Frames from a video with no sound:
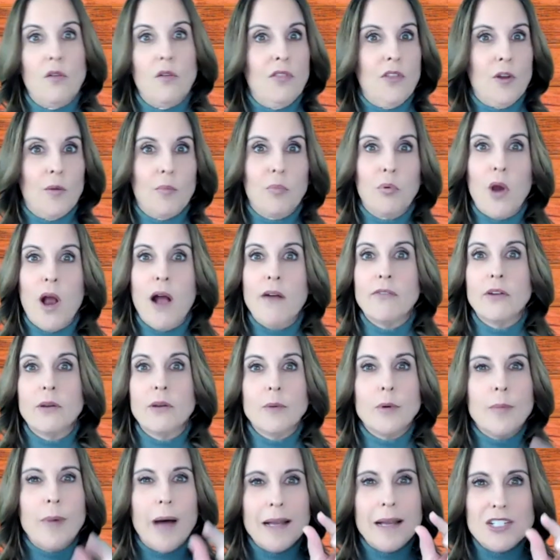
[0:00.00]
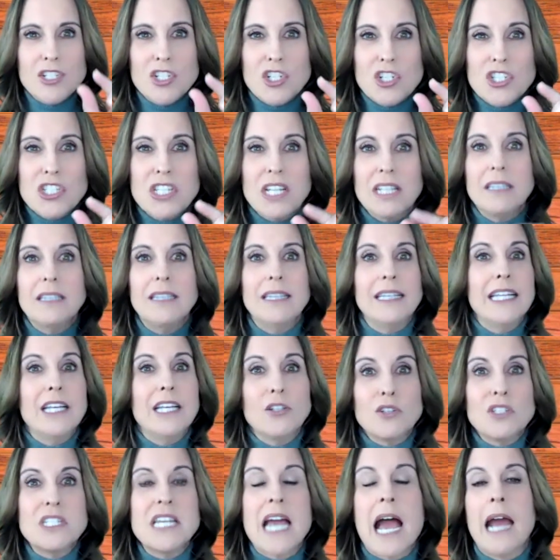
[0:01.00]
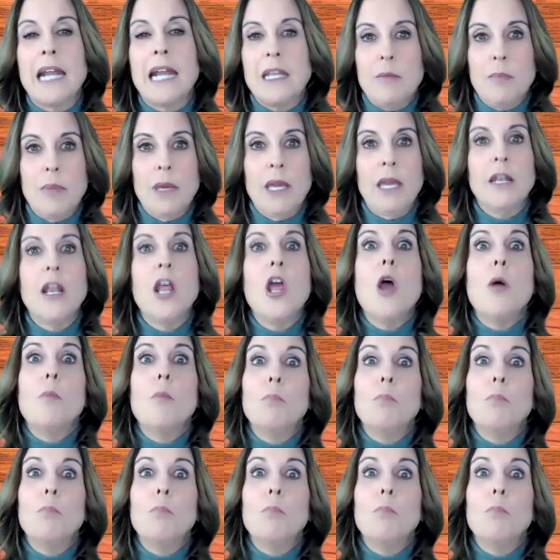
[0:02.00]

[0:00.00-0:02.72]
they're profitable by just a little tiny bit,